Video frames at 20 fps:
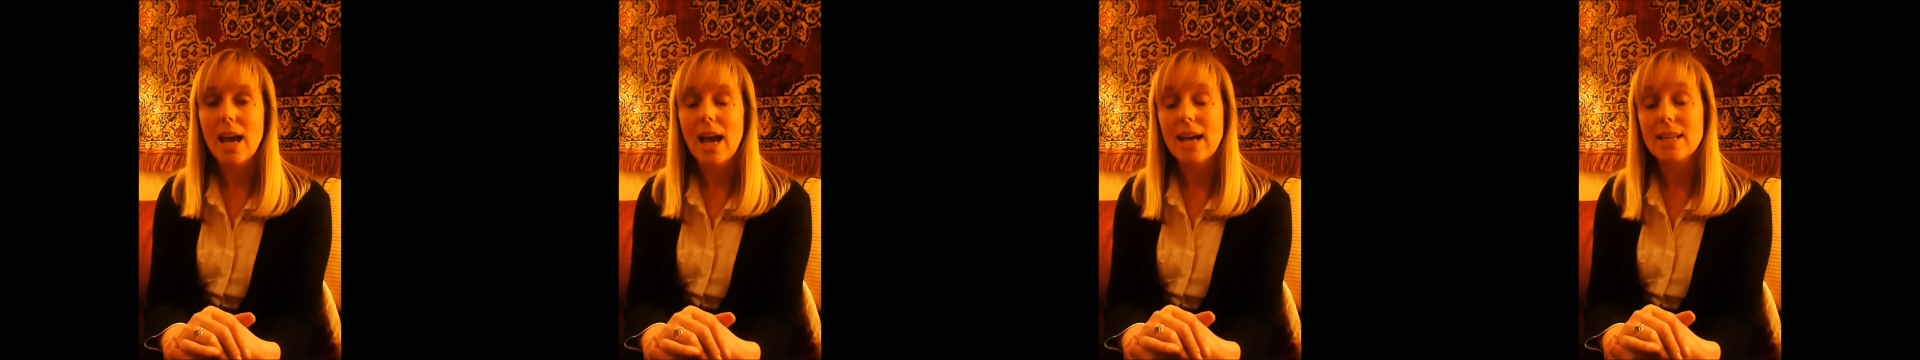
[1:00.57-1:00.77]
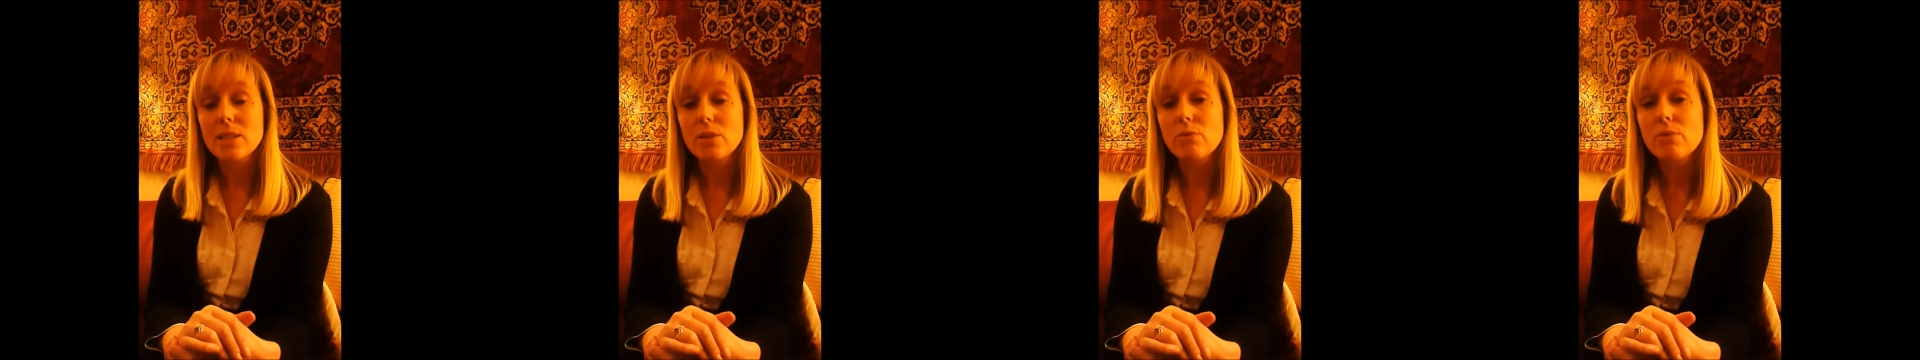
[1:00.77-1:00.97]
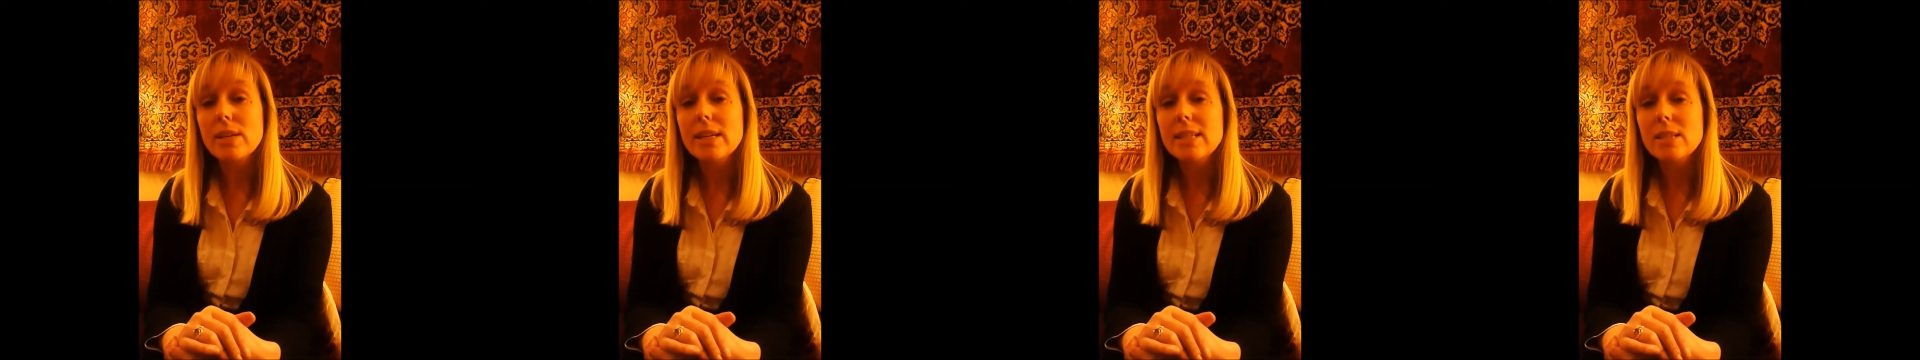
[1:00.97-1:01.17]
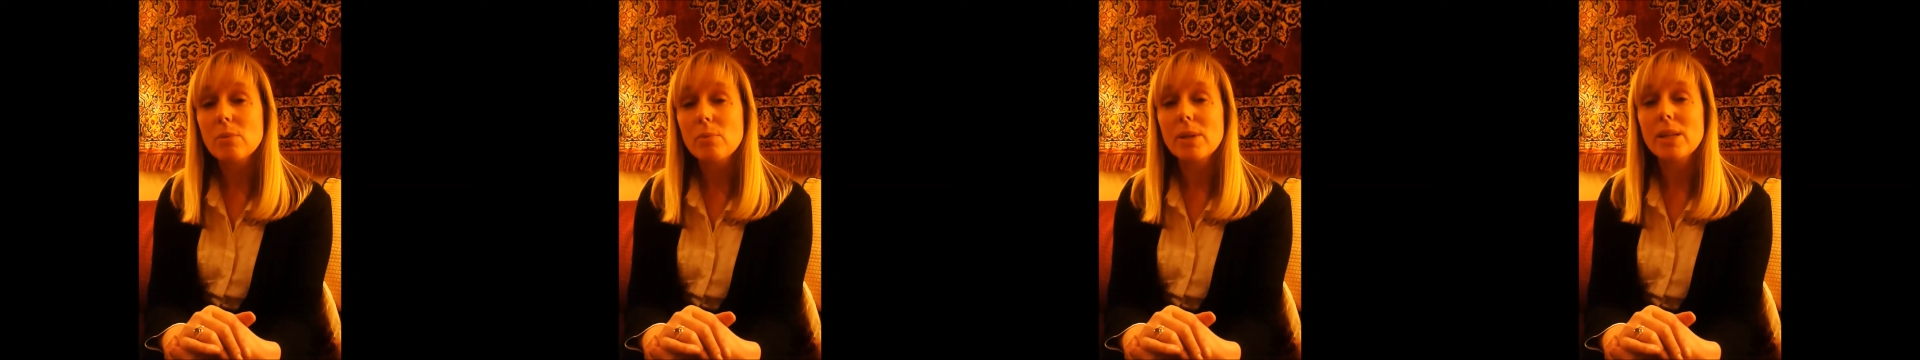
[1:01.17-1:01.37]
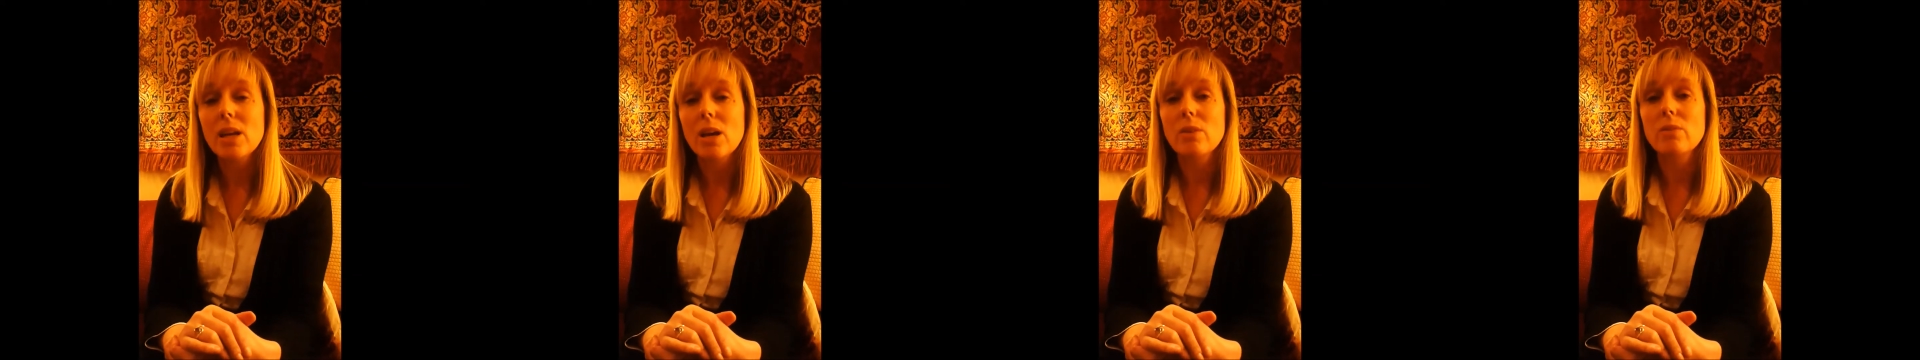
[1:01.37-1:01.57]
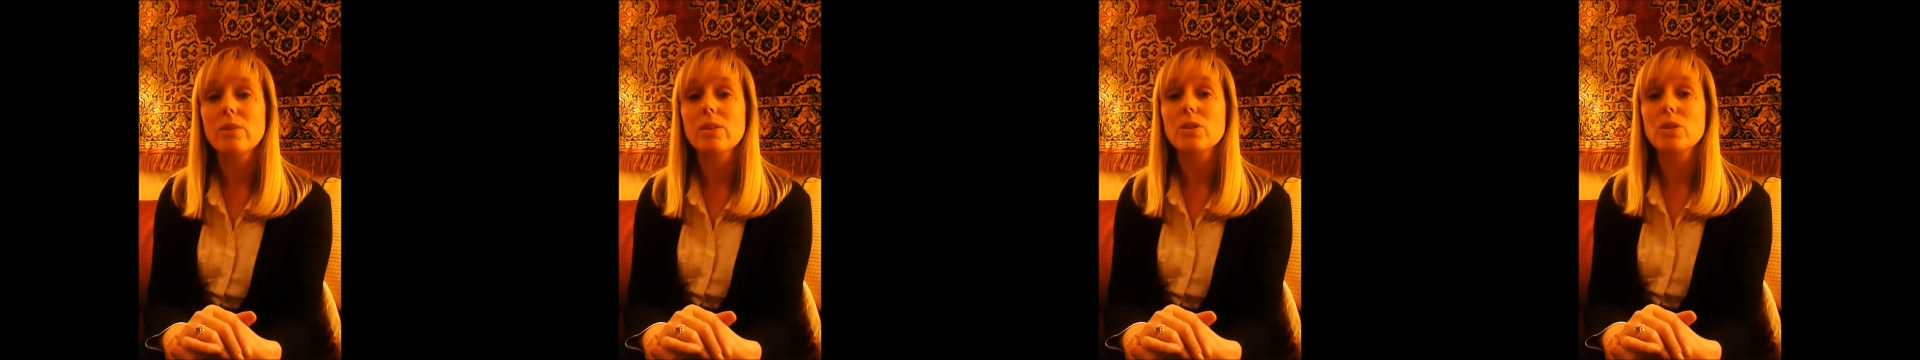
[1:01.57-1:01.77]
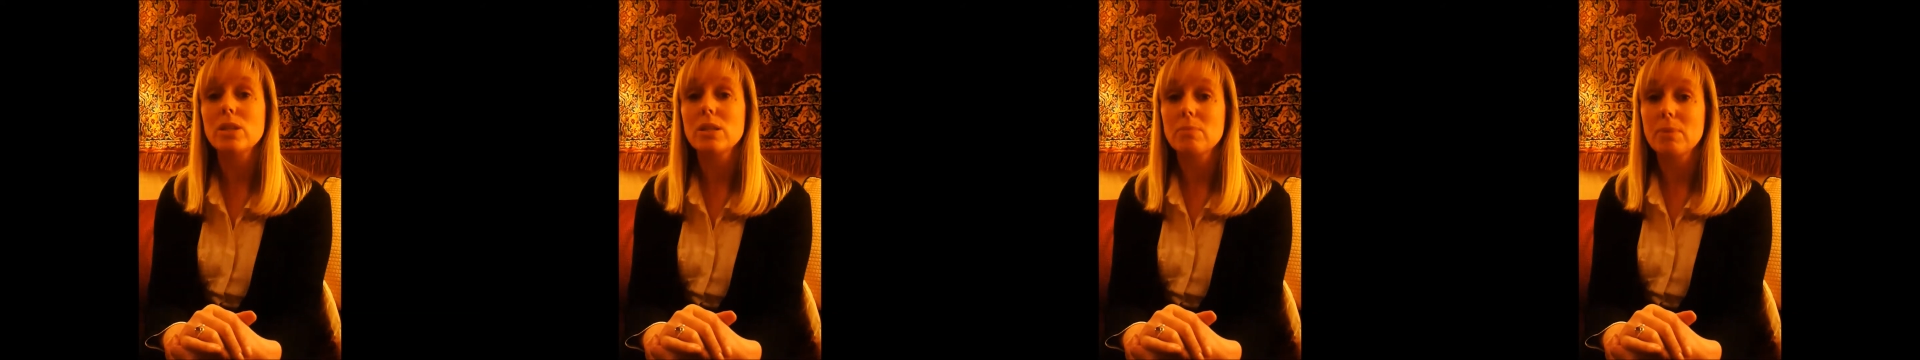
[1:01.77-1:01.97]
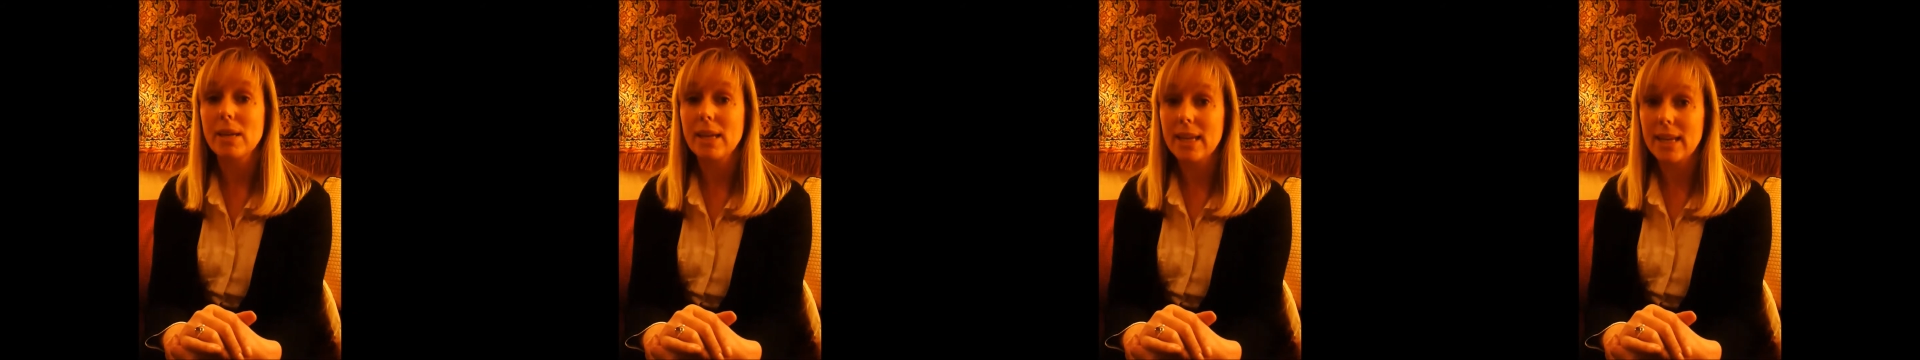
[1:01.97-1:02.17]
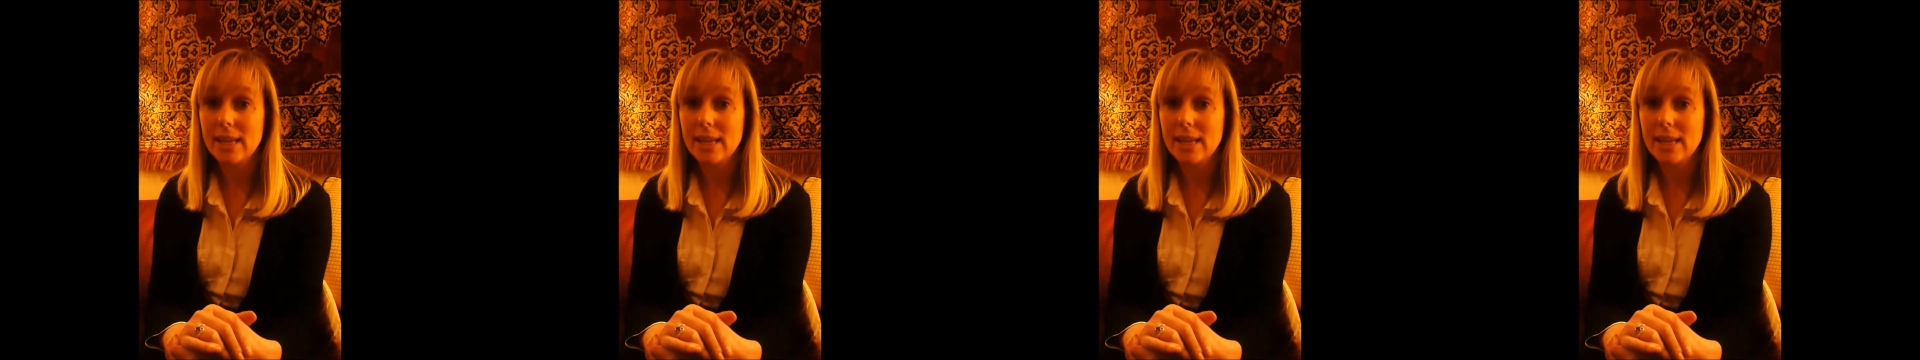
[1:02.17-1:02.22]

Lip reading: As a reader, we know that she's been